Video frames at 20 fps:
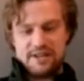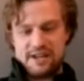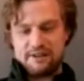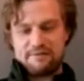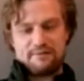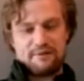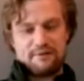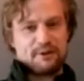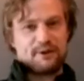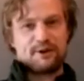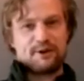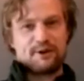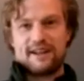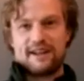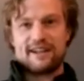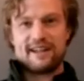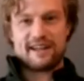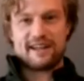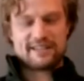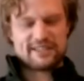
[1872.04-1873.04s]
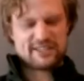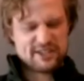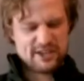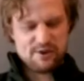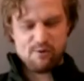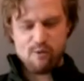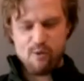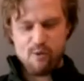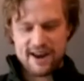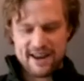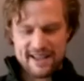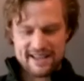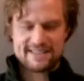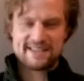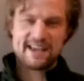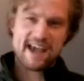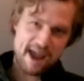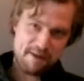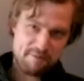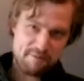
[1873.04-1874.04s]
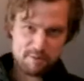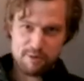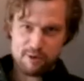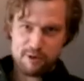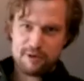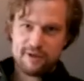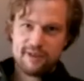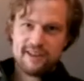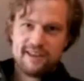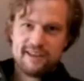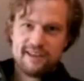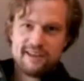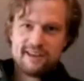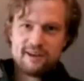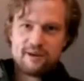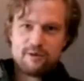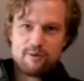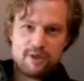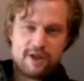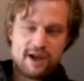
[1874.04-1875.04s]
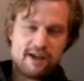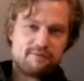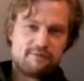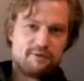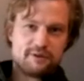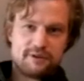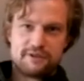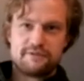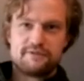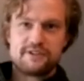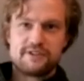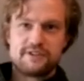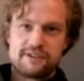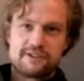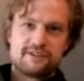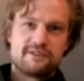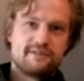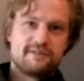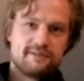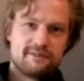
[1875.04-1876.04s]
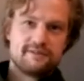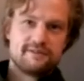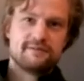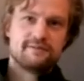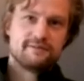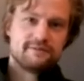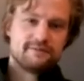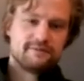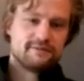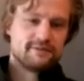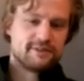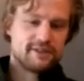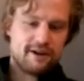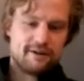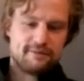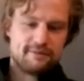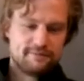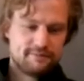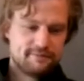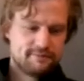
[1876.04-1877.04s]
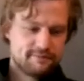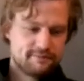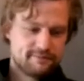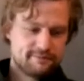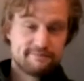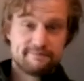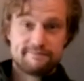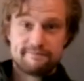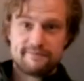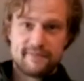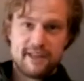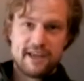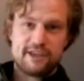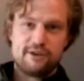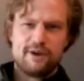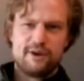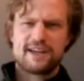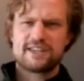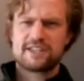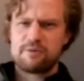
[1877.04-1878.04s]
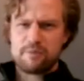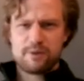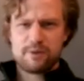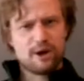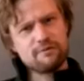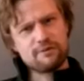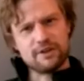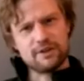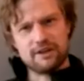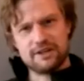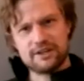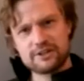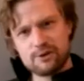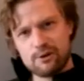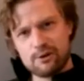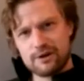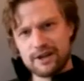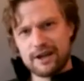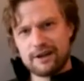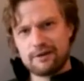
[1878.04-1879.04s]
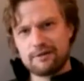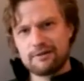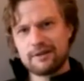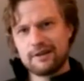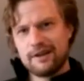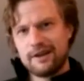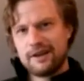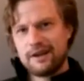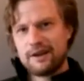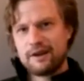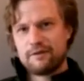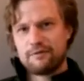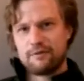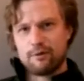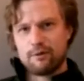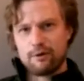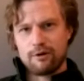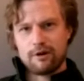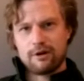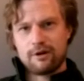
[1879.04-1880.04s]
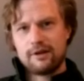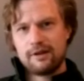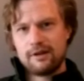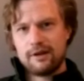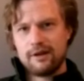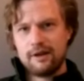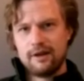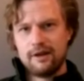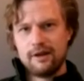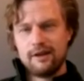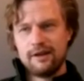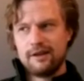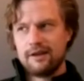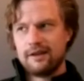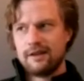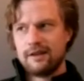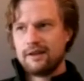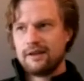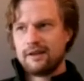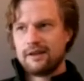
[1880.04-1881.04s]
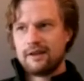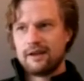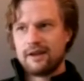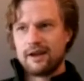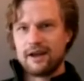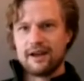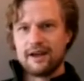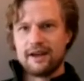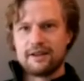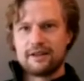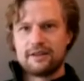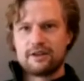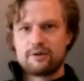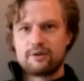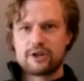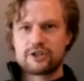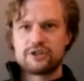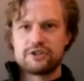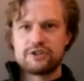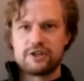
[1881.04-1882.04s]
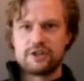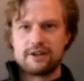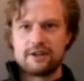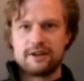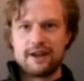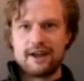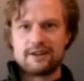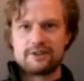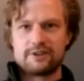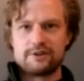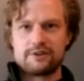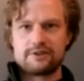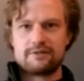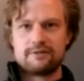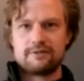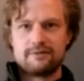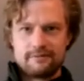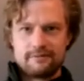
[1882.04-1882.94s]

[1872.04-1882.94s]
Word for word: dig further and like see what is capable with high voltage physics. So, thank you. Oh. I guess I'm gonna be over in the Discord now for uh, questions and answers.